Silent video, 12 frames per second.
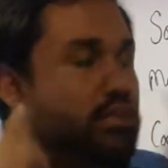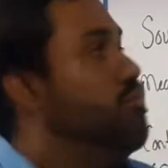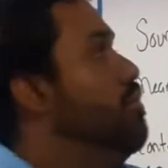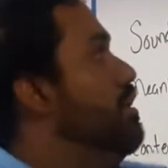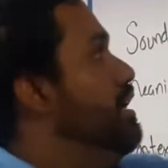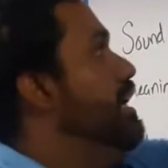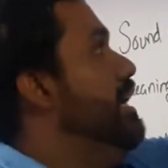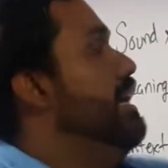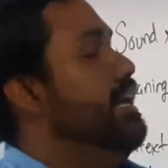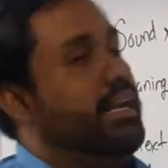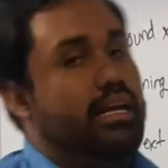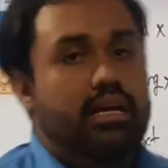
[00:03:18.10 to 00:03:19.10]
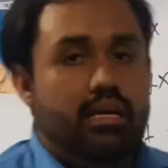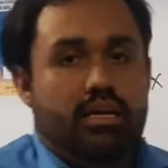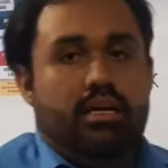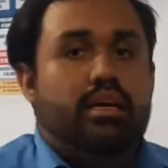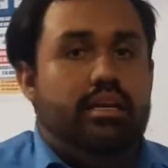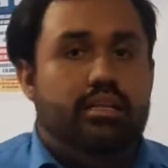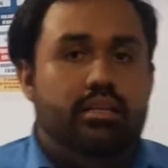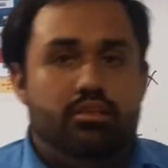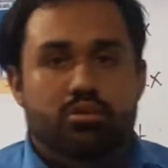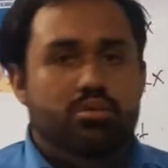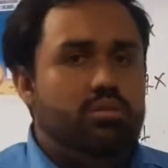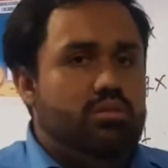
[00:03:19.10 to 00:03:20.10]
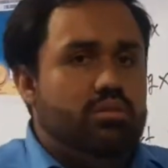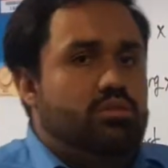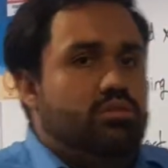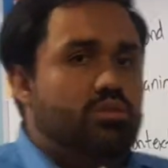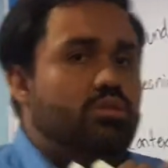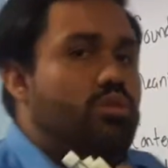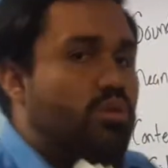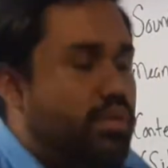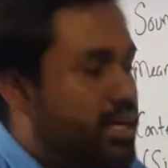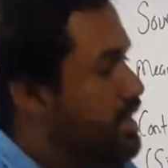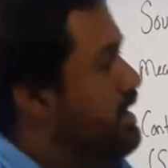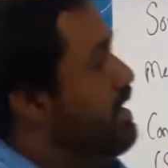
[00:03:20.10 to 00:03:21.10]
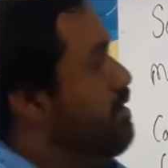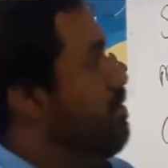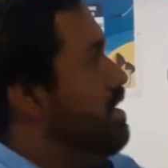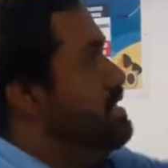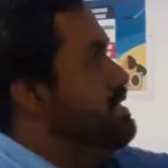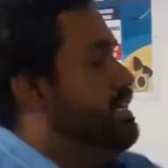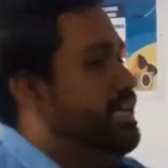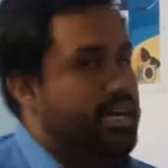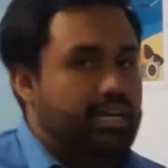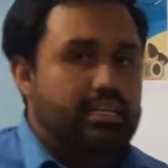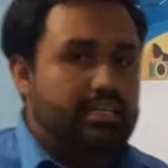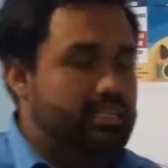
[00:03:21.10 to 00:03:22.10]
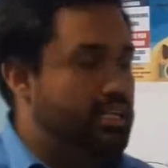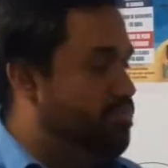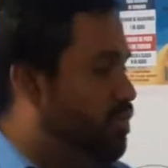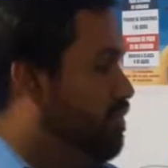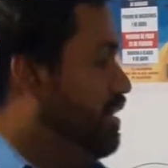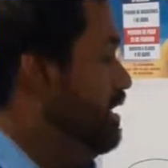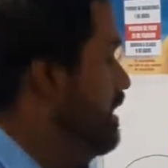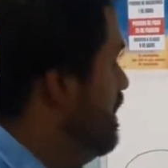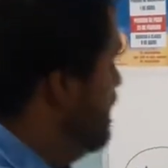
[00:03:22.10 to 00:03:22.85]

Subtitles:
the word can, and you don't know the idea what is can in that moment,